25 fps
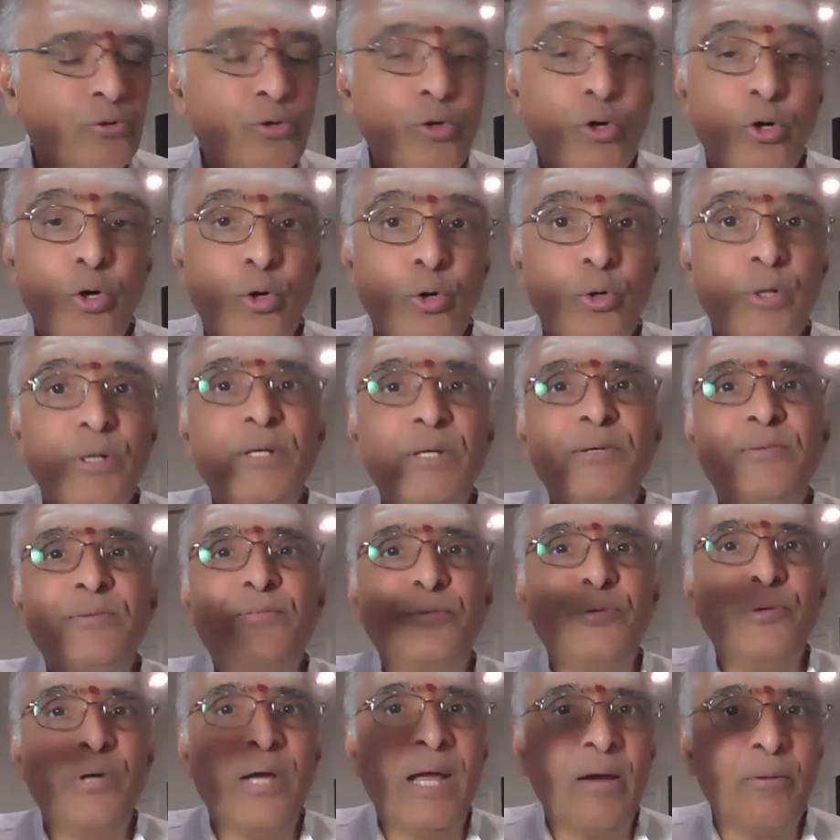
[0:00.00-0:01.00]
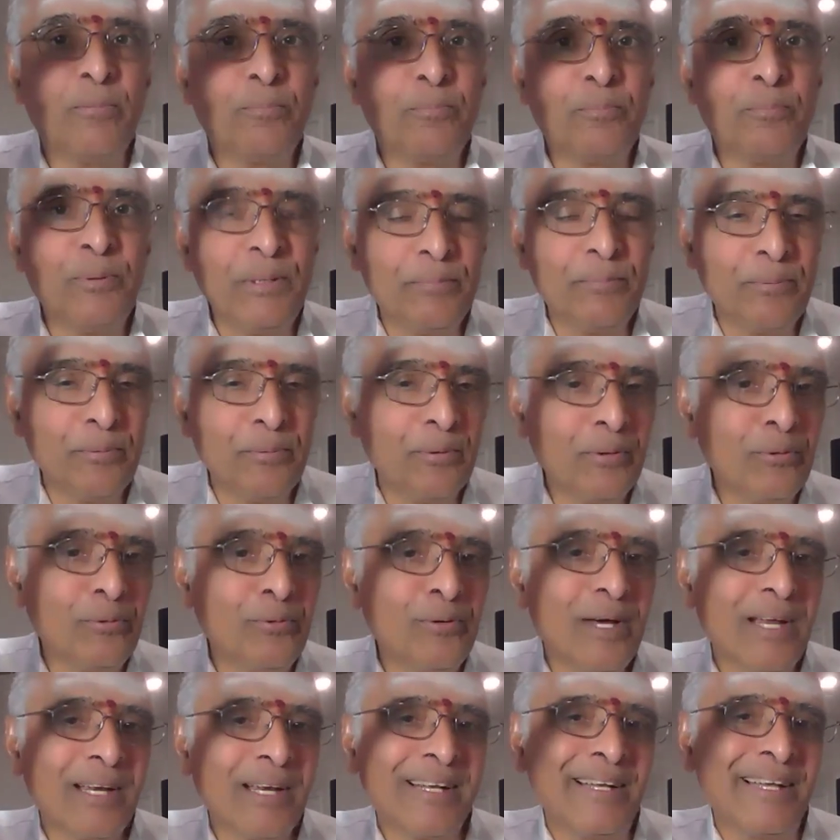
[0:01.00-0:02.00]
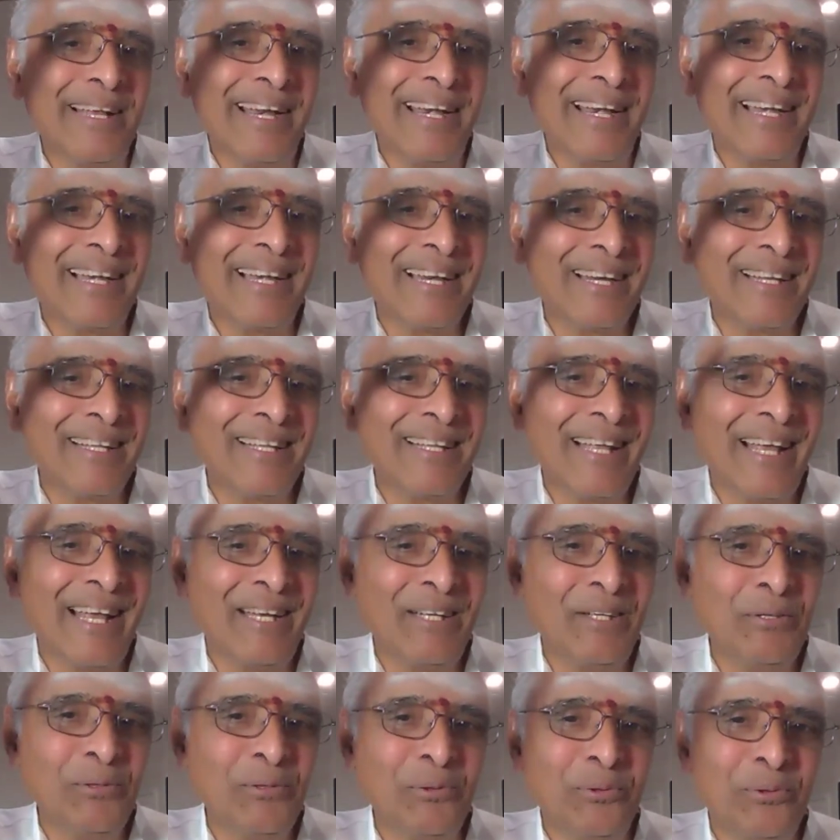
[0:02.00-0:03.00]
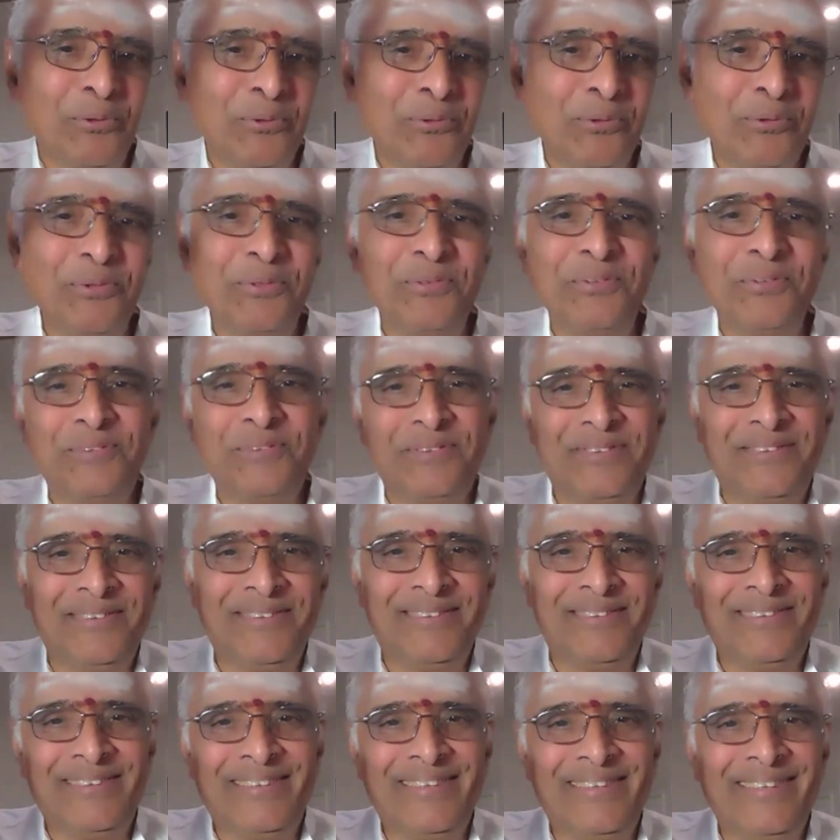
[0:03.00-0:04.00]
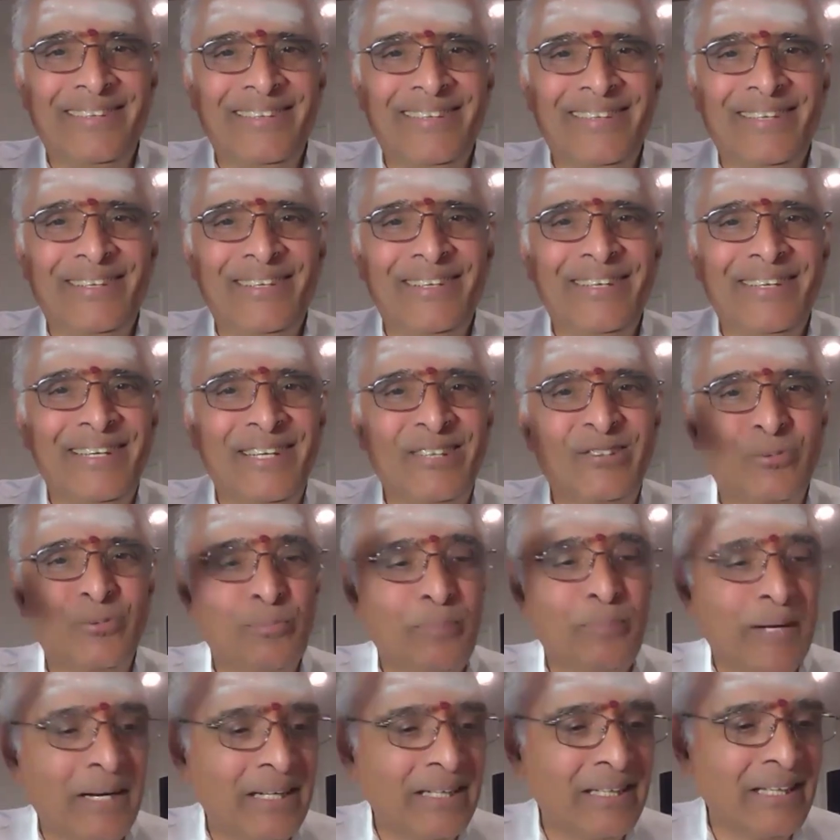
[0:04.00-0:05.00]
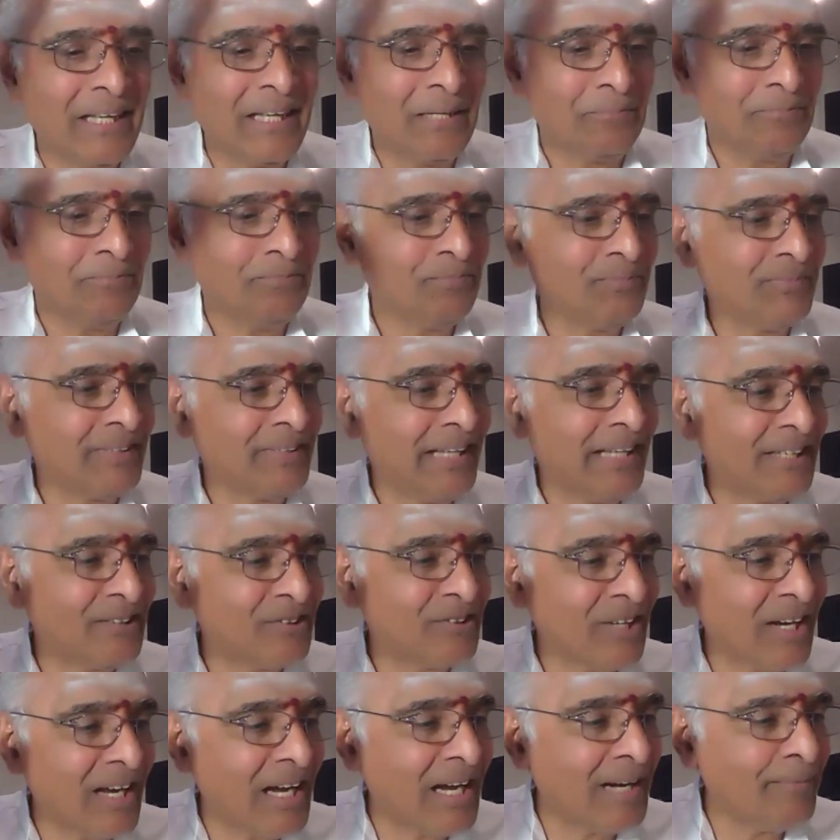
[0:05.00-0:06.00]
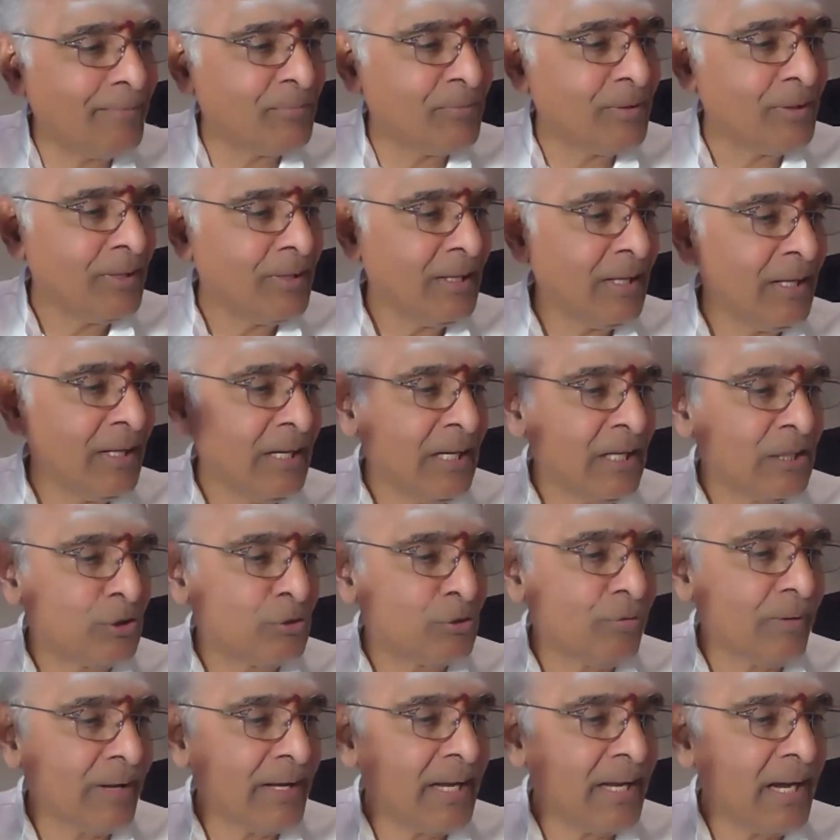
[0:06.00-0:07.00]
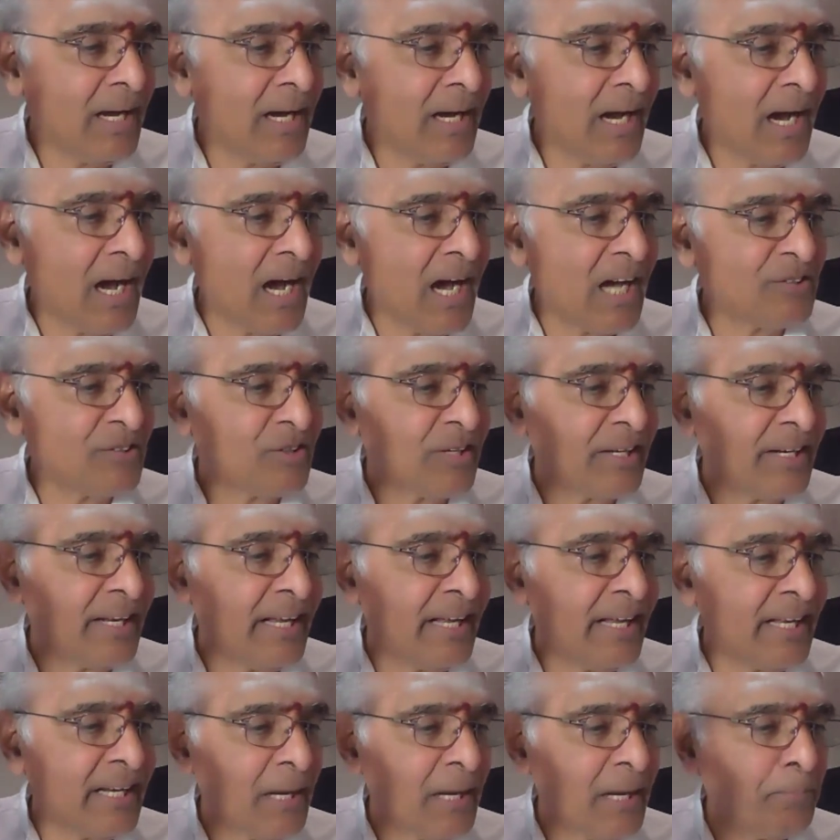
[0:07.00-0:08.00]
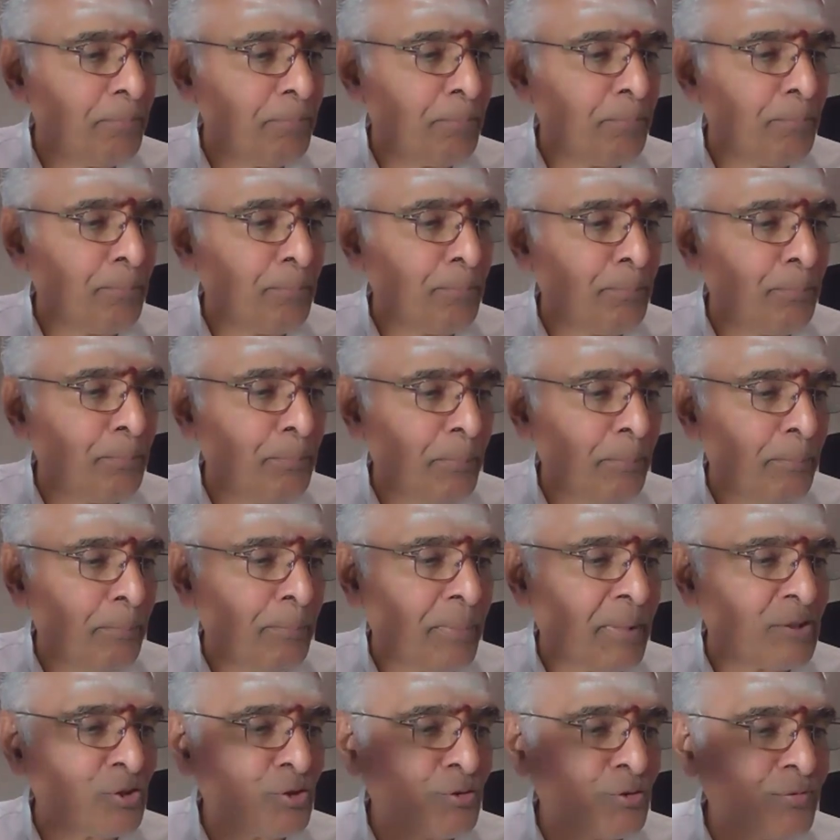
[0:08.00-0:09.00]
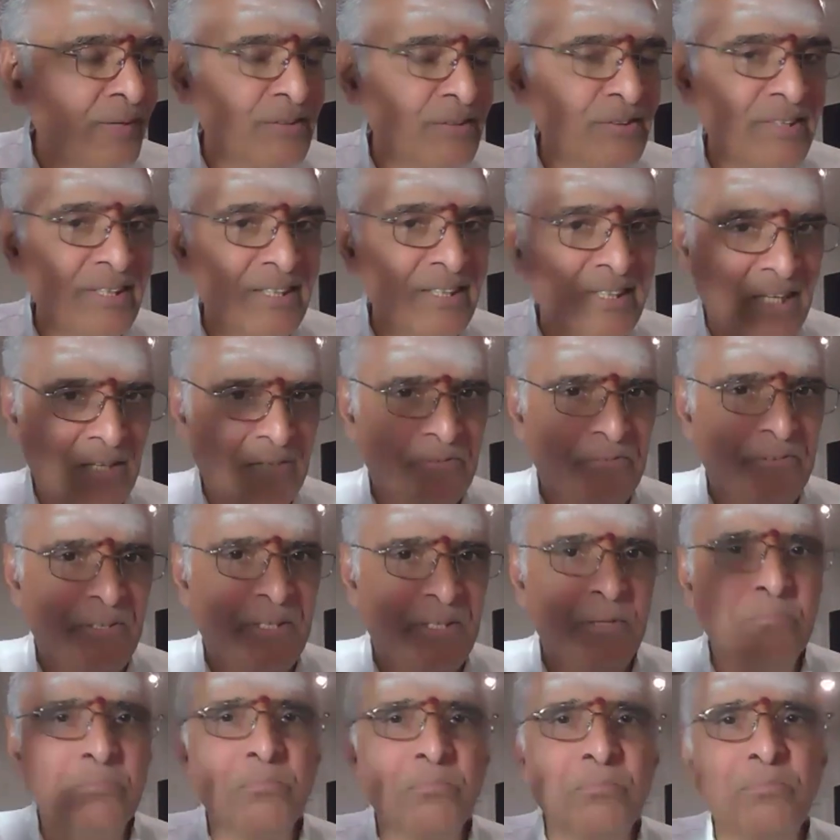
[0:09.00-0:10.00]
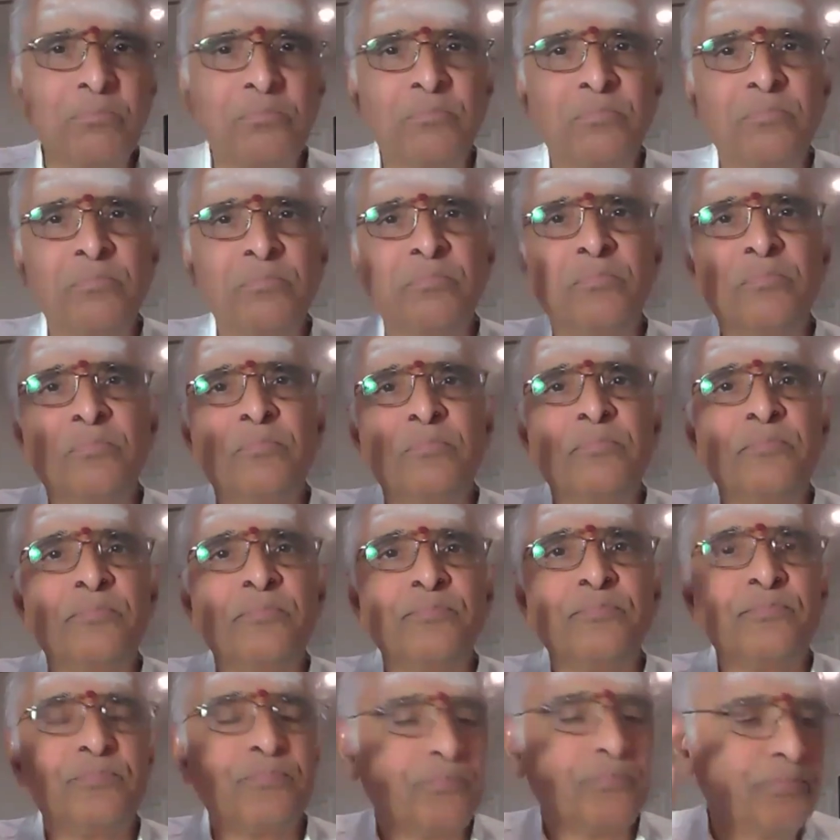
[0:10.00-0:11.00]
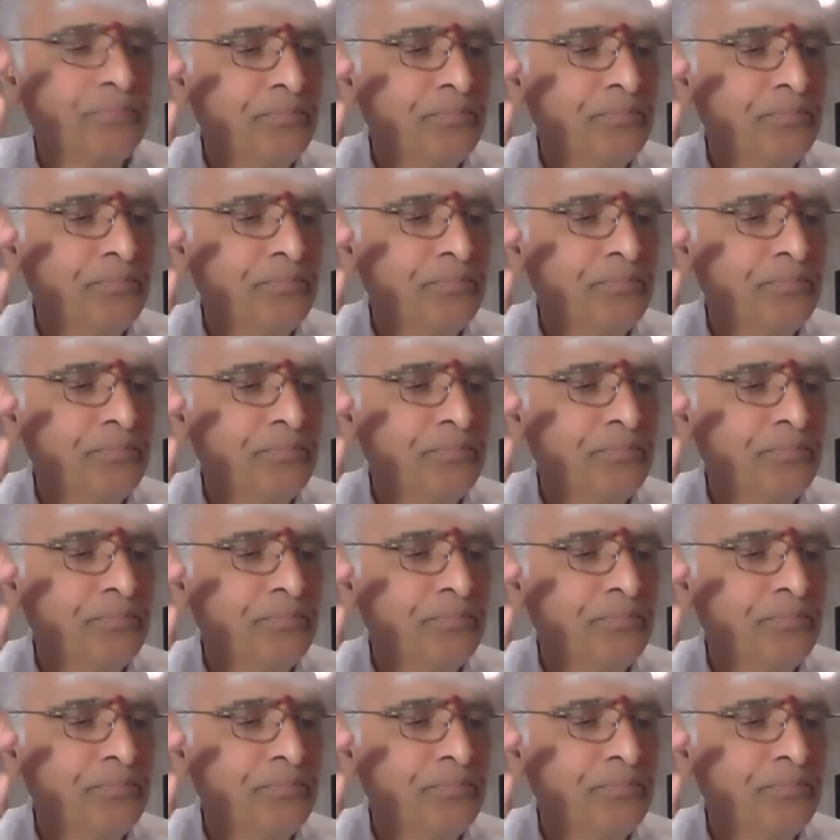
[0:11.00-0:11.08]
So if you have people who are greater than you, respect them. Tesham Tvaya Asanena Prasvasitavyam.